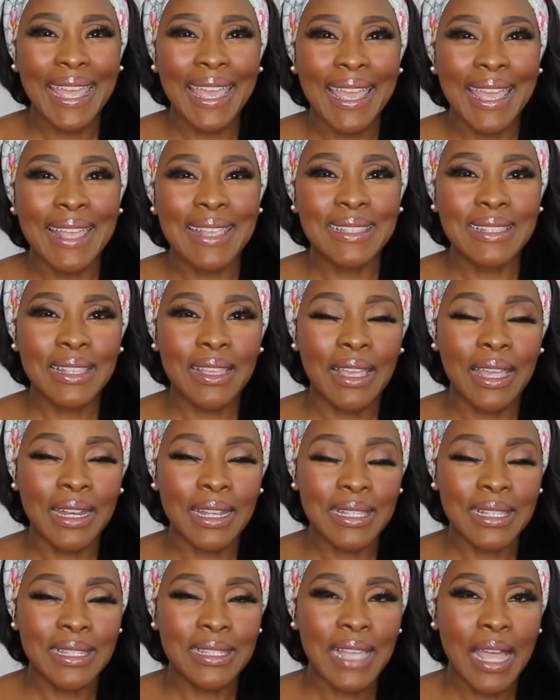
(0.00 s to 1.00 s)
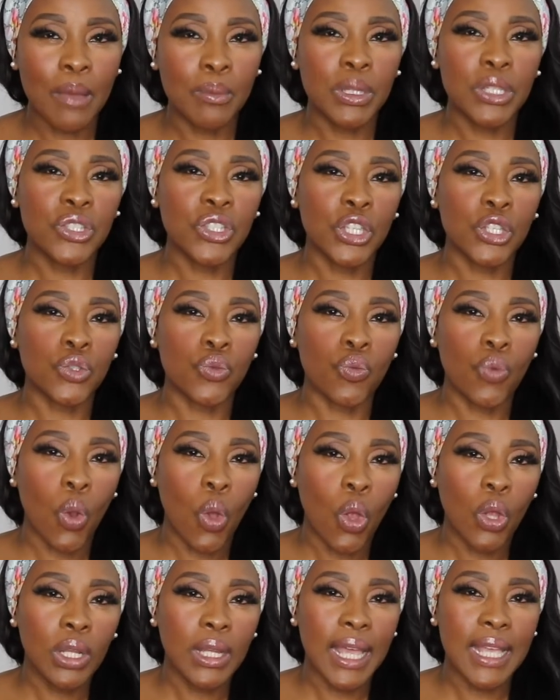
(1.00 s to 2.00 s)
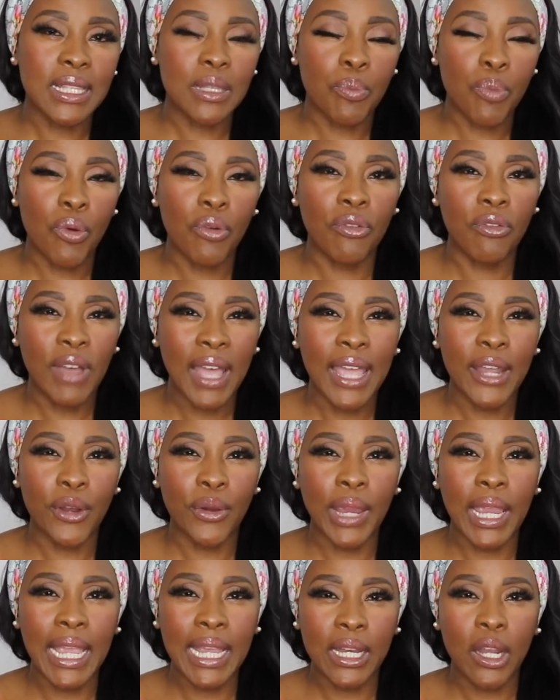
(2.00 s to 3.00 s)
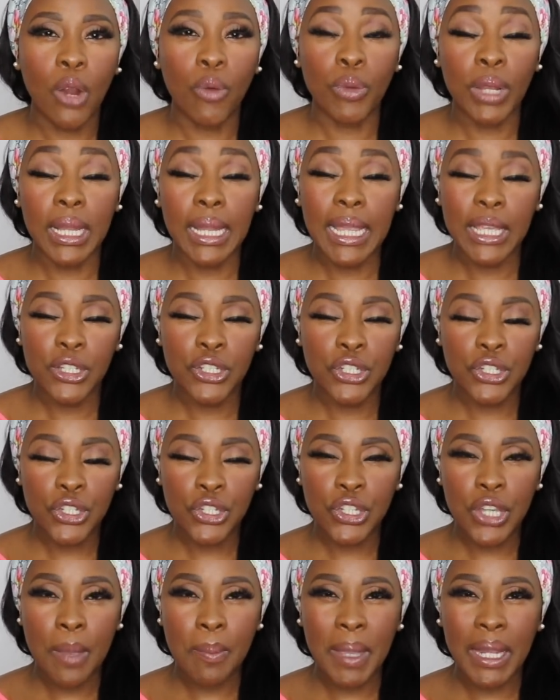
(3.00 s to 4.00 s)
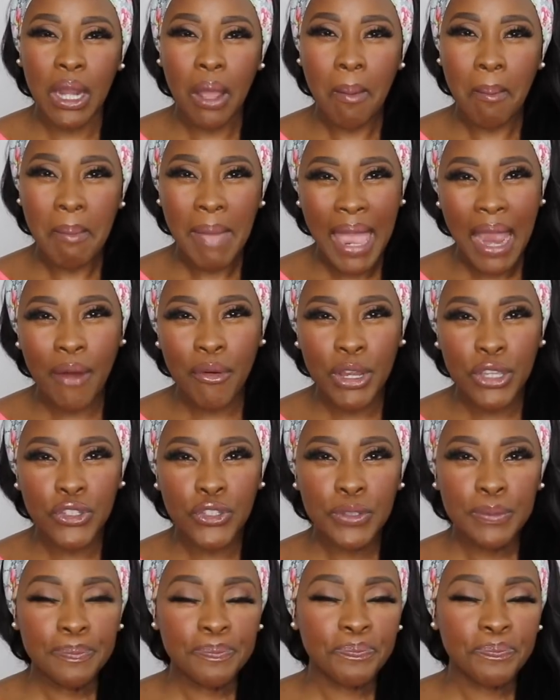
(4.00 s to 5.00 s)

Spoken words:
is and established his role as a provider in our relationship, in our marriage,